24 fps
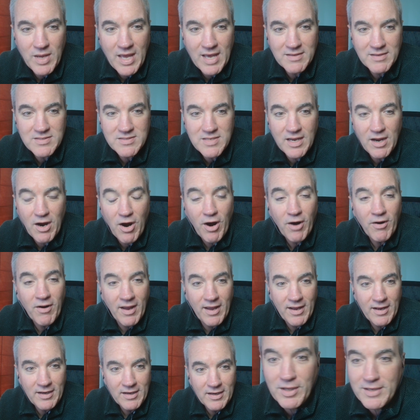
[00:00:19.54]
we had to say, all
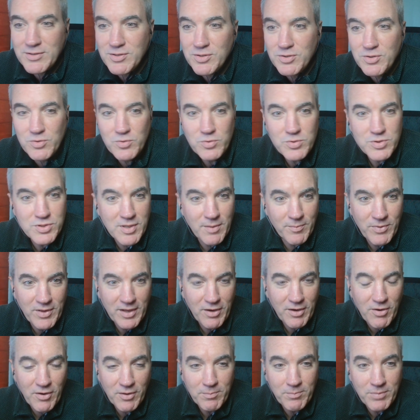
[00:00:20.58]
right, let's do
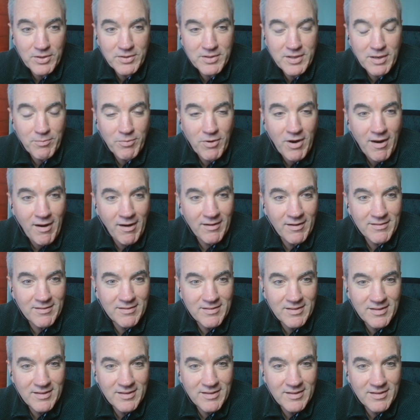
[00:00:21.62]
something called building a product.